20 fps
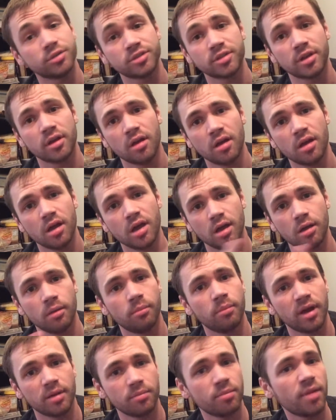who was
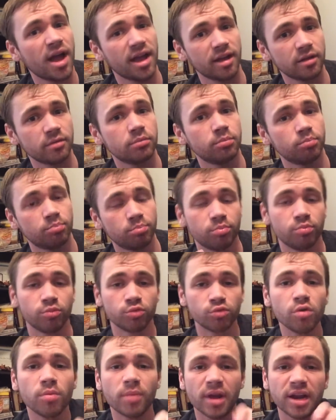my
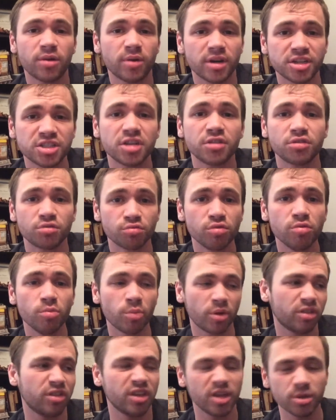roommate who I shared the
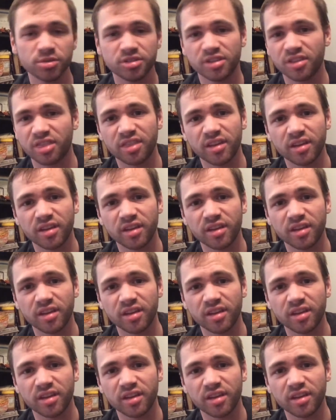room with. He was the